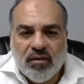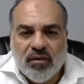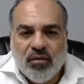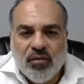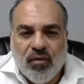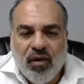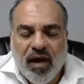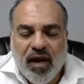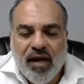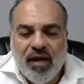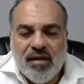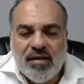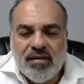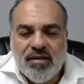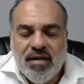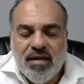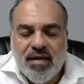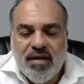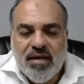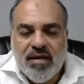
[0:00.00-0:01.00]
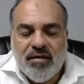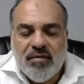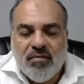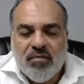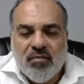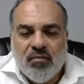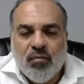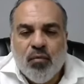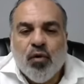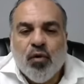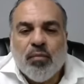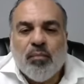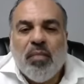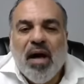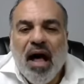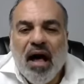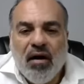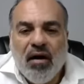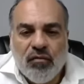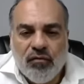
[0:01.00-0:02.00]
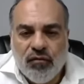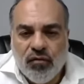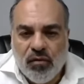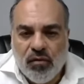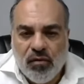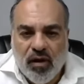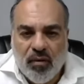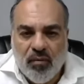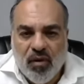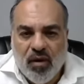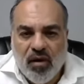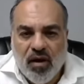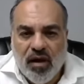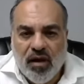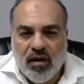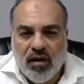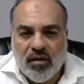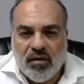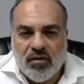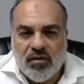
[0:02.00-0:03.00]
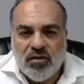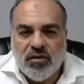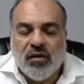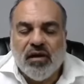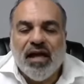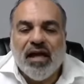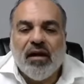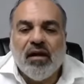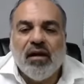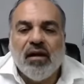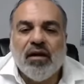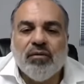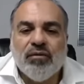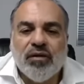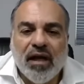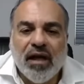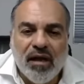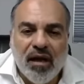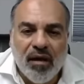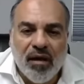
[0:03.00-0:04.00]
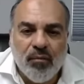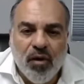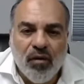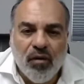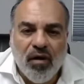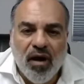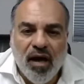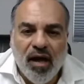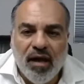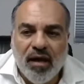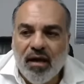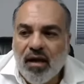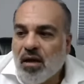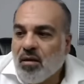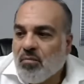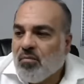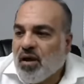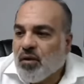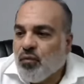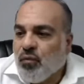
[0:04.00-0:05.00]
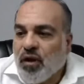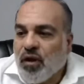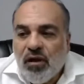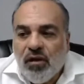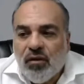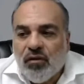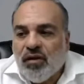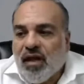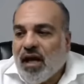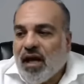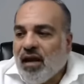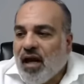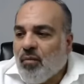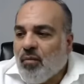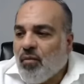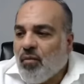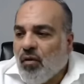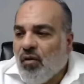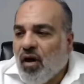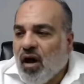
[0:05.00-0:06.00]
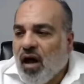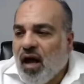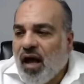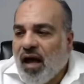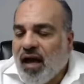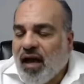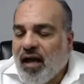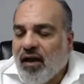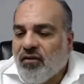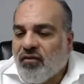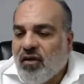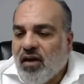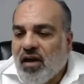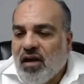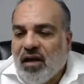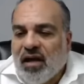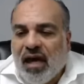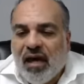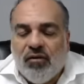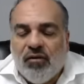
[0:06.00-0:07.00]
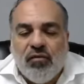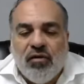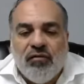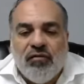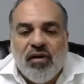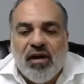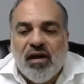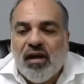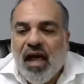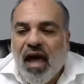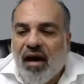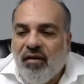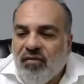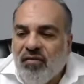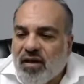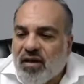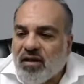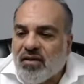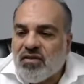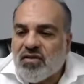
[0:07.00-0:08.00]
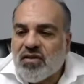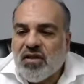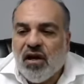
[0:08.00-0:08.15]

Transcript: right? More powerful MRI. So let alone an MRI. But we know that MRIs can reveal evidence